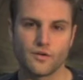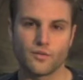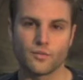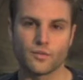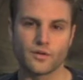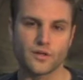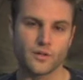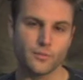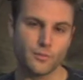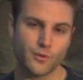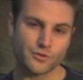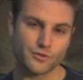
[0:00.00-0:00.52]

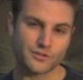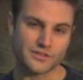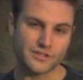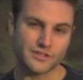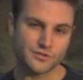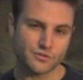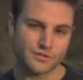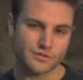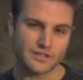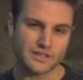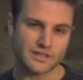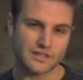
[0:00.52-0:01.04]
One of the most
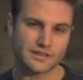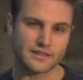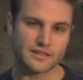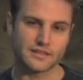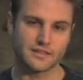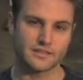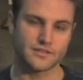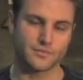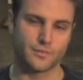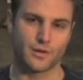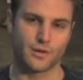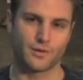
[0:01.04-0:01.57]
interesting
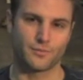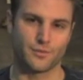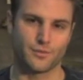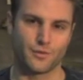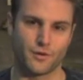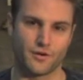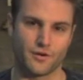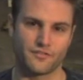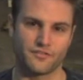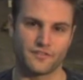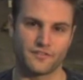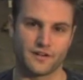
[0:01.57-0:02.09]
things about a
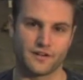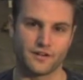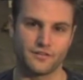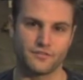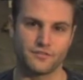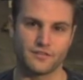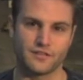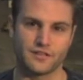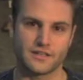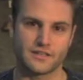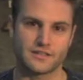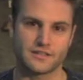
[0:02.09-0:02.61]
blow-off
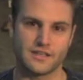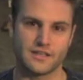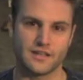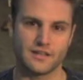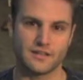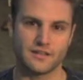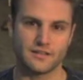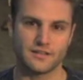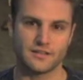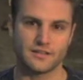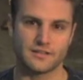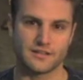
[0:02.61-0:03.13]
valve is
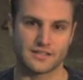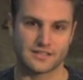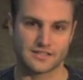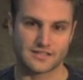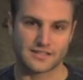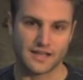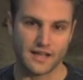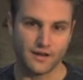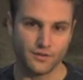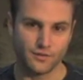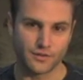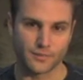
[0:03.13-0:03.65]
that the
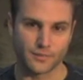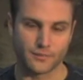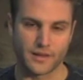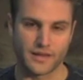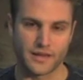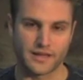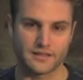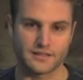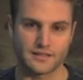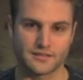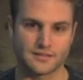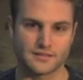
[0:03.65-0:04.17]
sound it
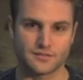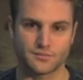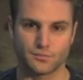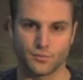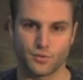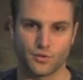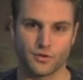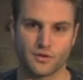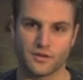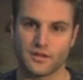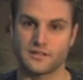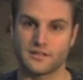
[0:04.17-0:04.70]
makes is
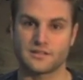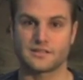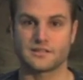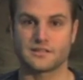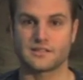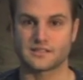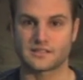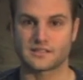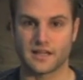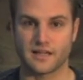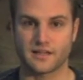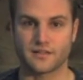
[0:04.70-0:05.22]
more or less a
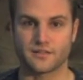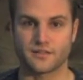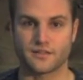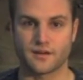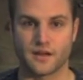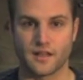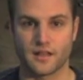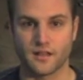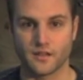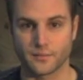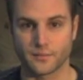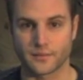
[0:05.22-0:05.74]
designer
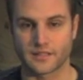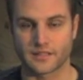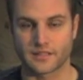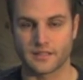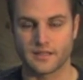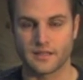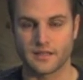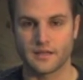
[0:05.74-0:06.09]
element.